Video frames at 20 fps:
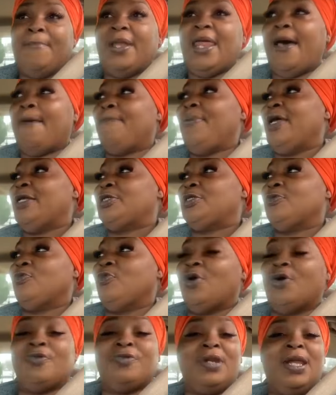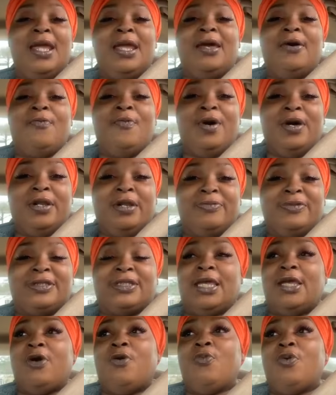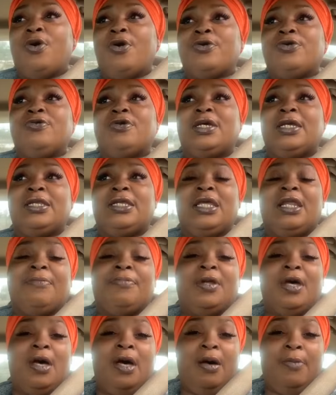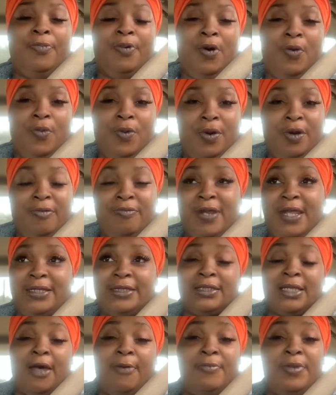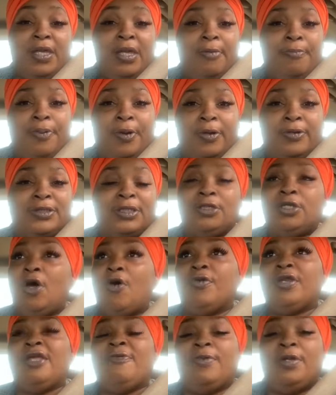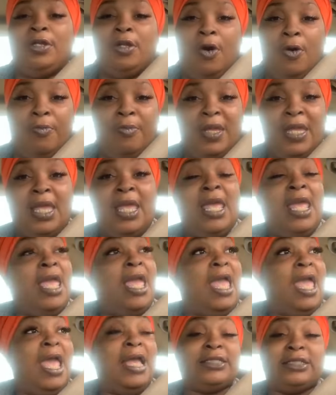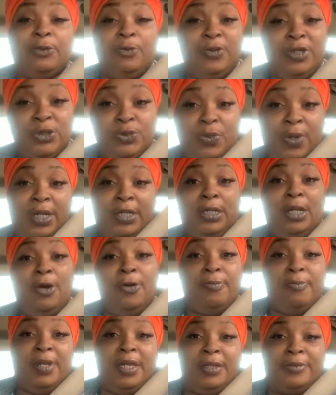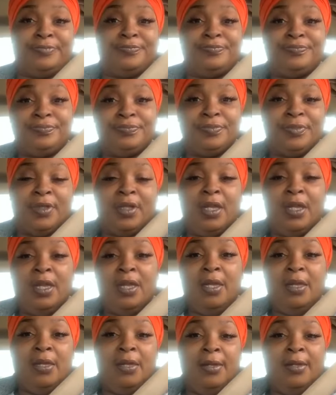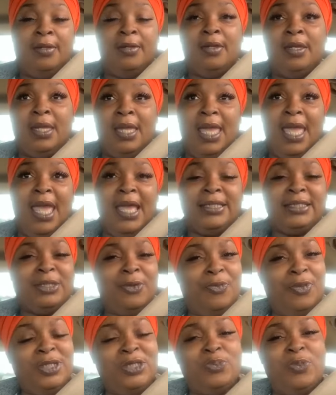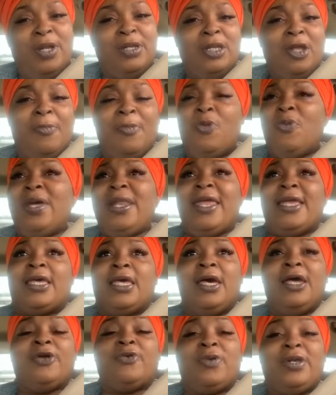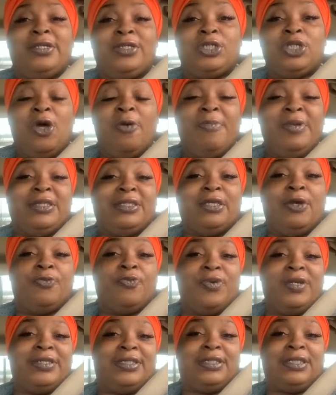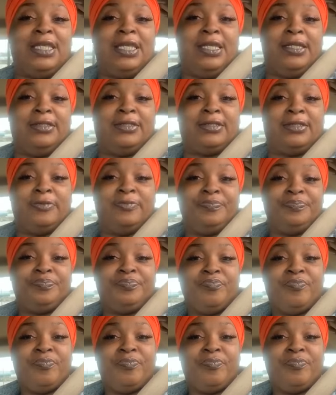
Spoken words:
But I bet you won't. Damn one of them say a word. You couldn't get them to humble a word if they saw me in person. Don't even know me. Ask them which one know me. Ask them which one know me. Where they concrete? Show me some receipts.